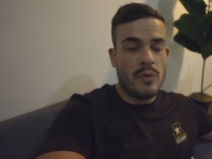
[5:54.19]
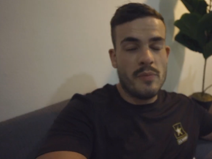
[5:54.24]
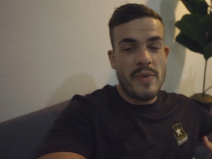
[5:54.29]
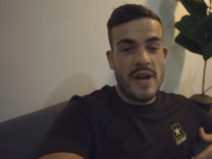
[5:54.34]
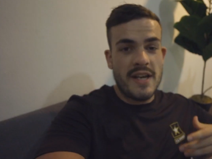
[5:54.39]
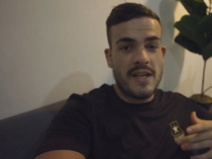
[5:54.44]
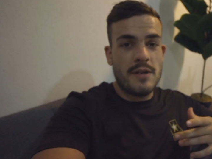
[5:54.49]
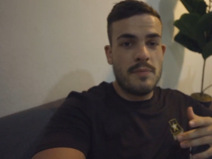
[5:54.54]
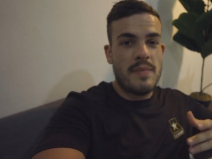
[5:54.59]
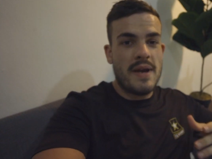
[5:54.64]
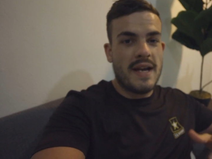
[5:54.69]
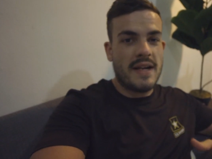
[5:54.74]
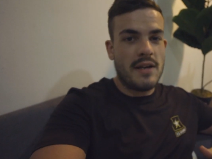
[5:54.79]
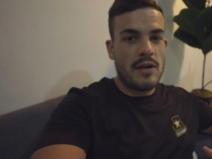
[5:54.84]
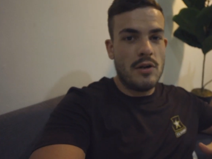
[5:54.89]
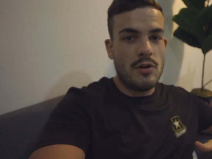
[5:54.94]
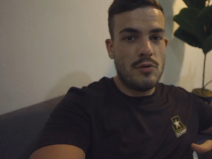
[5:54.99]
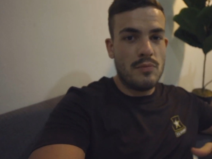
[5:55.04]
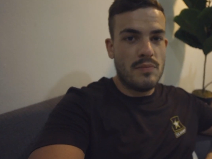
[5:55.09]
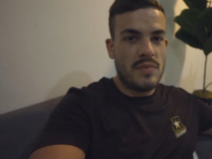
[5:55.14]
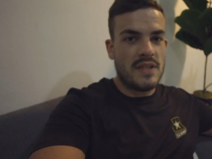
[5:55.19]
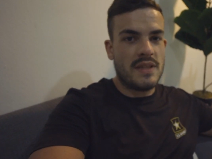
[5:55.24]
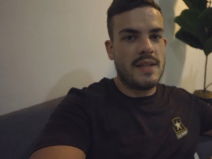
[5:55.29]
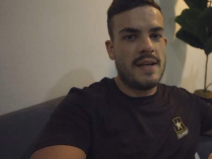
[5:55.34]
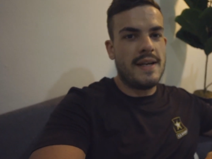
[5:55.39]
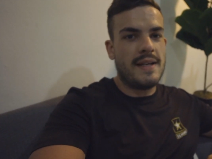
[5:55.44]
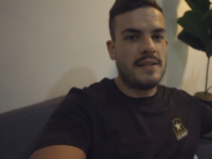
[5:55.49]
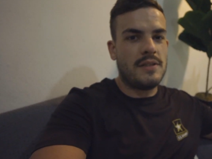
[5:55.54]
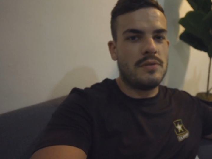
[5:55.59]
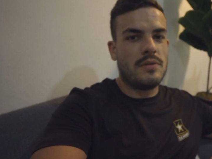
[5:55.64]
made it back home, but
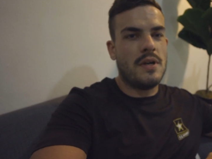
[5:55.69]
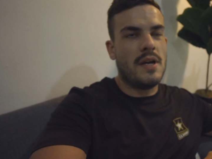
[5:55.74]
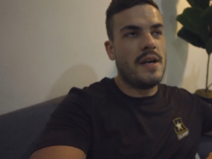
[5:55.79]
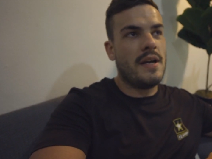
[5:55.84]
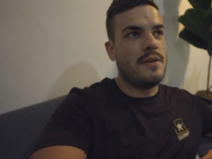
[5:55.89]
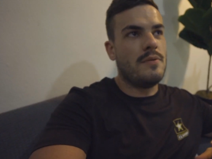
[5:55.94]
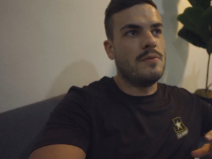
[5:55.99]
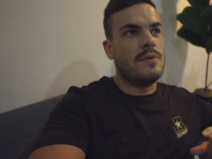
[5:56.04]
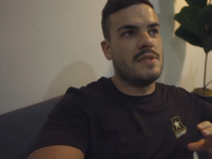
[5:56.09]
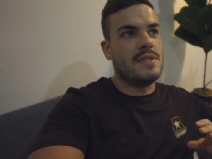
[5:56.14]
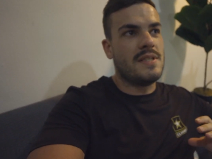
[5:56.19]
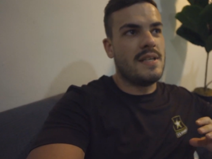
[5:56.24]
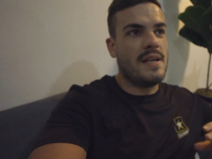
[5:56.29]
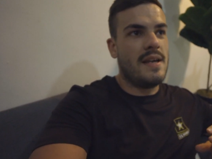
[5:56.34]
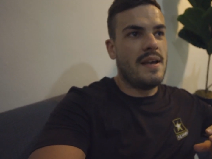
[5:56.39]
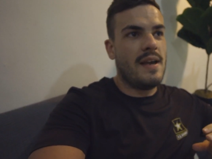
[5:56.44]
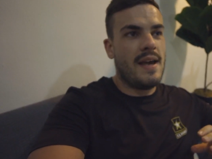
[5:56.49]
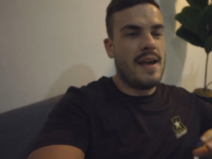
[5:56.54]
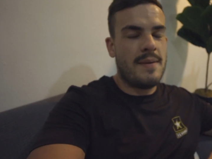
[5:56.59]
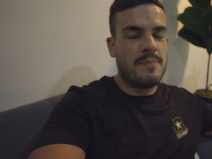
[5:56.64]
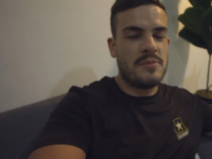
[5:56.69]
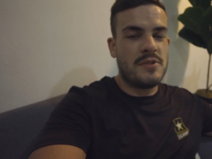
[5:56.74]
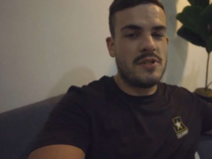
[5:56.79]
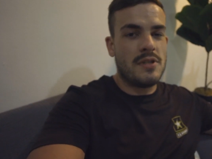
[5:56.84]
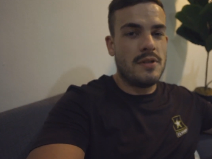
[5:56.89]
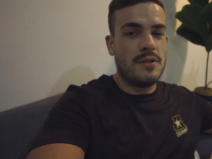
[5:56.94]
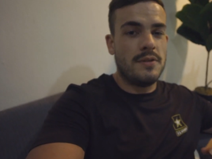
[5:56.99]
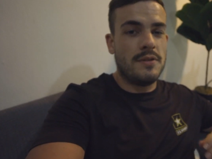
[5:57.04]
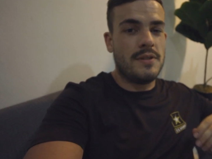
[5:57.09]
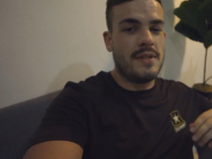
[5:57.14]
that ride was
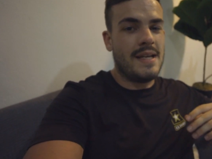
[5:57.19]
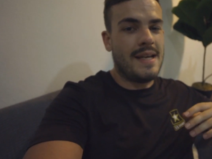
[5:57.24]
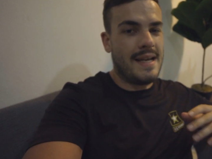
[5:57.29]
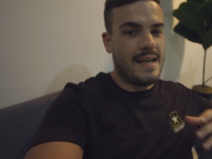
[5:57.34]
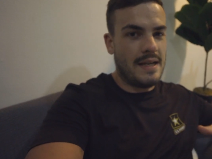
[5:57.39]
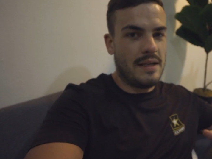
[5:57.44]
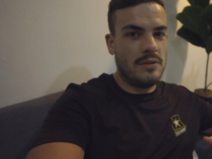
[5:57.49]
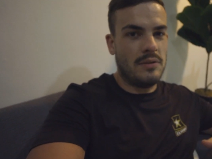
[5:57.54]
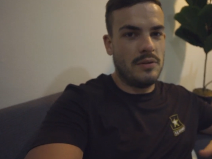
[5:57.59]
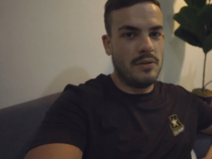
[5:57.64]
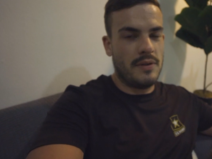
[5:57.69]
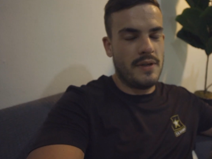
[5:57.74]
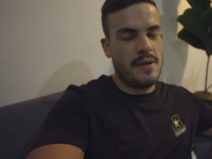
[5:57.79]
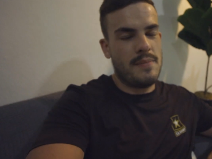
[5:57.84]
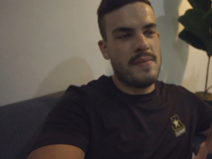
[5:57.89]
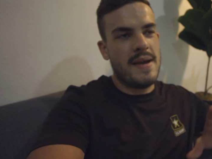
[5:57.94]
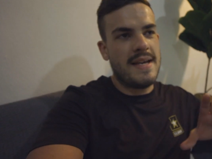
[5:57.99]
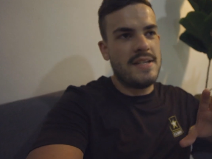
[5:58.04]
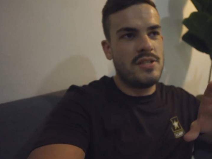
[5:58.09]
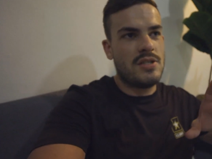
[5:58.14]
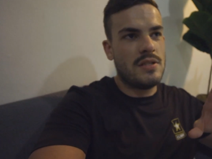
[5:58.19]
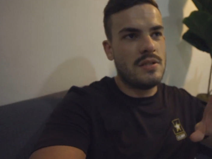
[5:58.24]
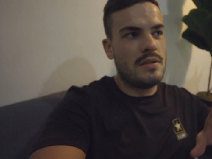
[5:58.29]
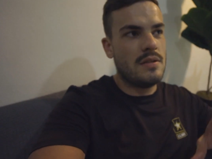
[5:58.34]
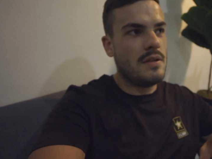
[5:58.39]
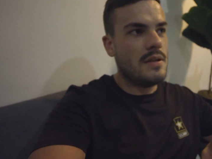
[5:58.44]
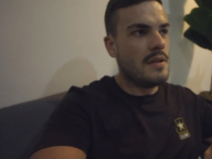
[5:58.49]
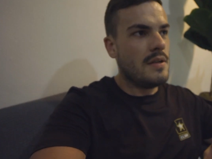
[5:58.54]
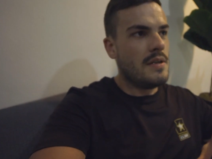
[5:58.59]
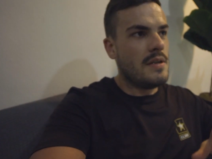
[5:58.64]
absolute hell.
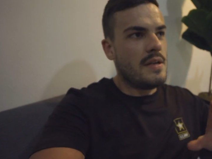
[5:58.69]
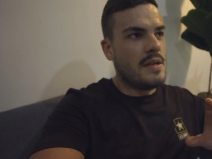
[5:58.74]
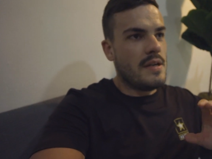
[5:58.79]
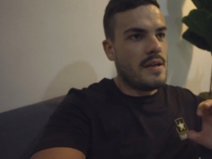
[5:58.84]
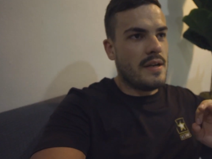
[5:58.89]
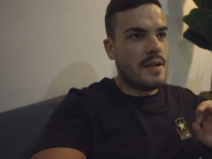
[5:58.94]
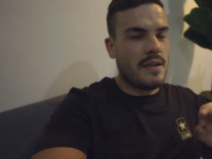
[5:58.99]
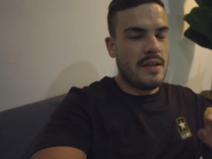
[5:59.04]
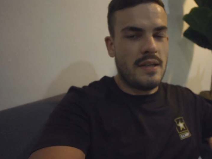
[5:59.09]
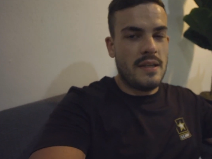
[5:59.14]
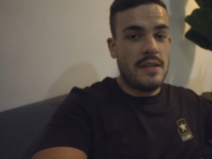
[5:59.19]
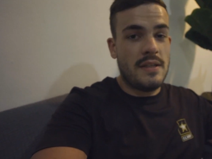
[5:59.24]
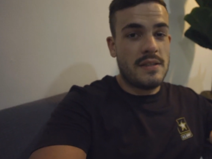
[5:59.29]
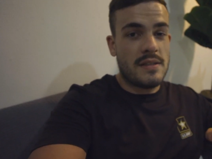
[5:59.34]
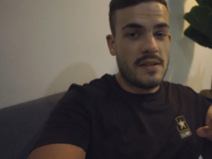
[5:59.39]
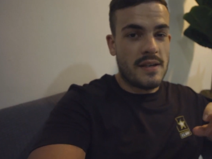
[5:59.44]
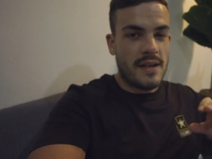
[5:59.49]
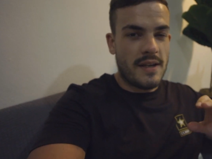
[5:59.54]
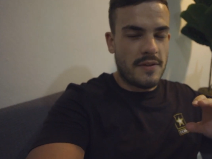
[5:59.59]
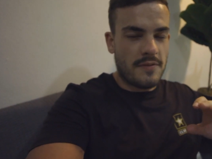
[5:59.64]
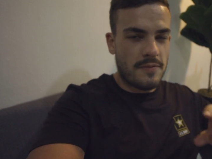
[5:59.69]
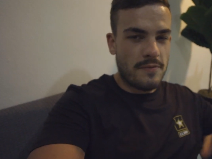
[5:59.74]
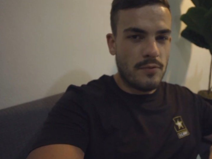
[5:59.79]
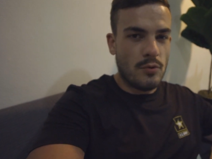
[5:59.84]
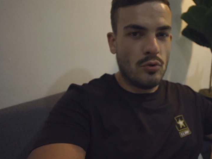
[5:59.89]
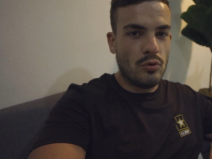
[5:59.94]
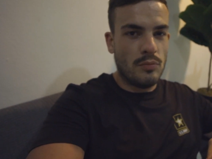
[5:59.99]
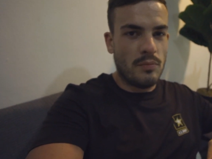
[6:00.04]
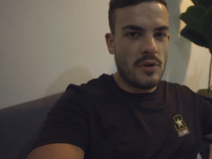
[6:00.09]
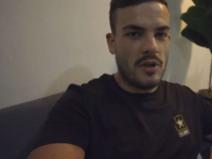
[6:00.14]
Imagine a heater at
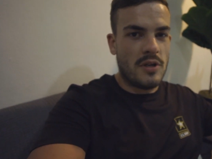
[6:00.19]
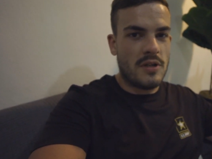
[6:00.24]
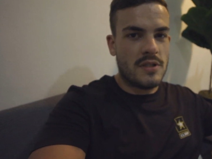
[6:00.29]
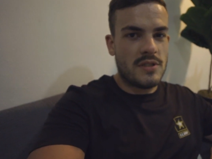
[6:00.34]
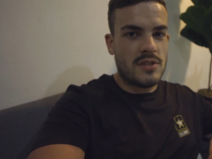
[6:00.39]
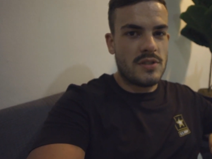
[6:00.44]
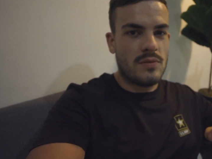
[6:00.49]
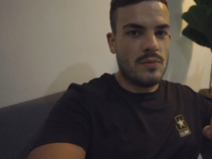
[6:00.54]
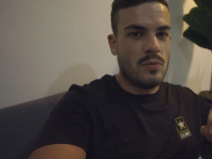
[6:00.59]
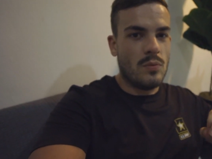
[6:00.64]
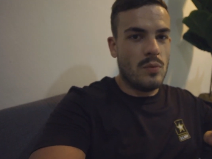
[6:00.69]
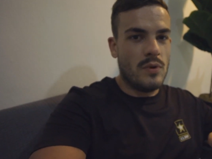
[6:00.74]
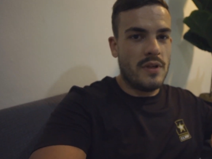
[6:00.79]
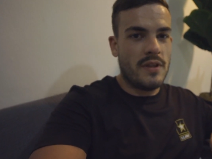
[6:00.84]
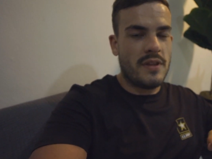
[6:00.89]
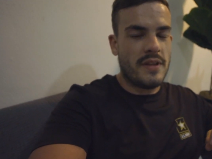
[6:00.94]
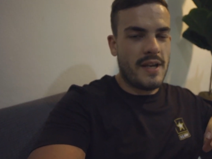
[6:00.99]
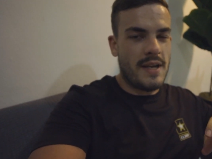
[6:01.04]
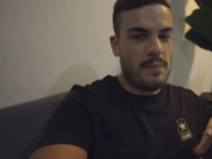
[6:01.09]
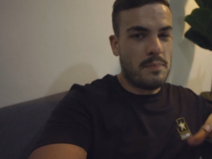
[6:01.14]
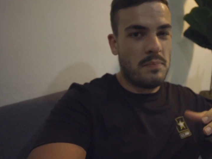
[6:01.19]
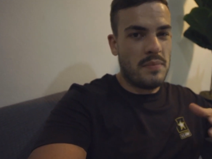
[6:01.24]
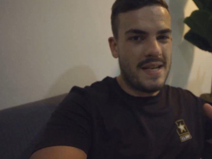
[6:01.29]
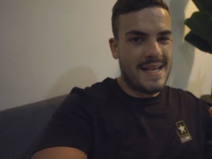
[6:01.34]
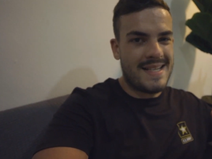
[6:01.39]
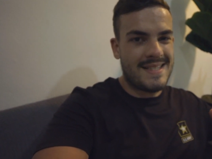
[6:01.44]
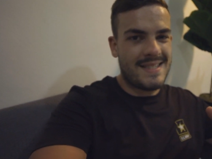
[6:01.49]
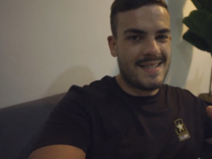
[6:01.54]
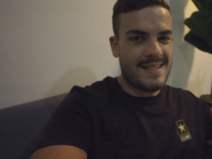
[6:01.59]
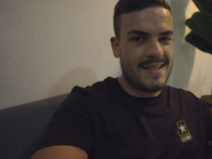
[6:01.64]
full blast with a
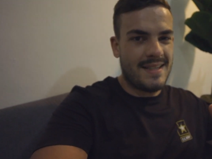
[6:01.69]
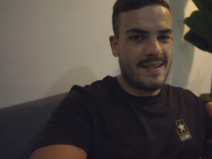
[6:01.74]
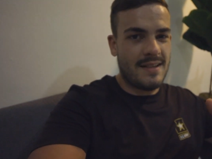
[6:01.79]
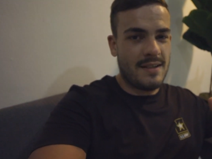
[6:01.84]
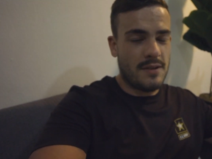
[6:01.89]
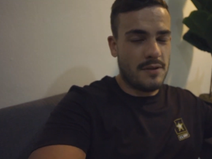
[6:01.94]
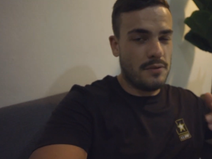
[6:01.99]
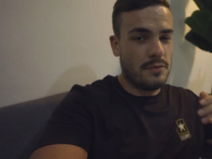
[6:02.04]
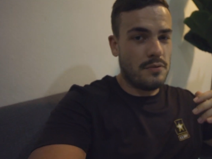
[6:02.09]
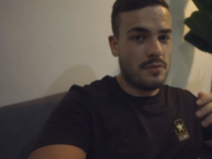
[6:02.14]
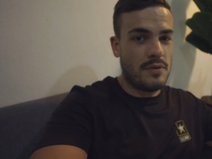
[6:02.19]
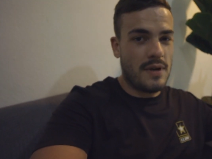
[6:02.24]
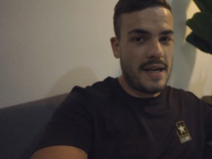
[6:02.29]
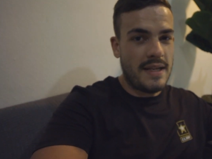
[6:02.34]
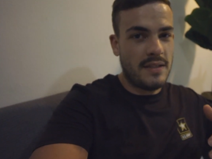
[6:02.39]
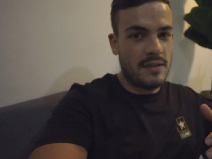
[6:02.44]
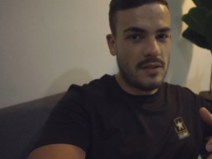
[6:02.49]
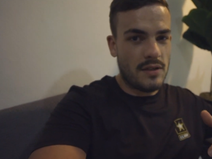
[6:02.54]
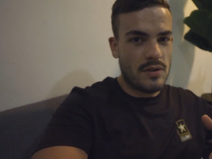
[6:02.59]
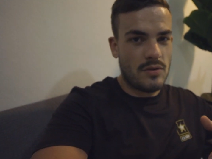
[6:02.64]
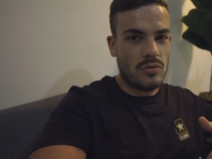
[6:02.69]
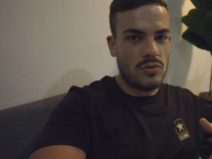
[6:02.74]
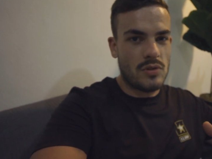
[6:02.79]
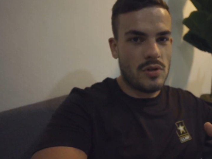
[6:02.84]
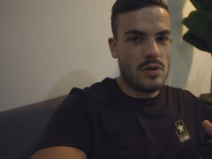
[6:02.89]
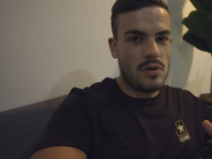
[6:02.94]
plastic raincoat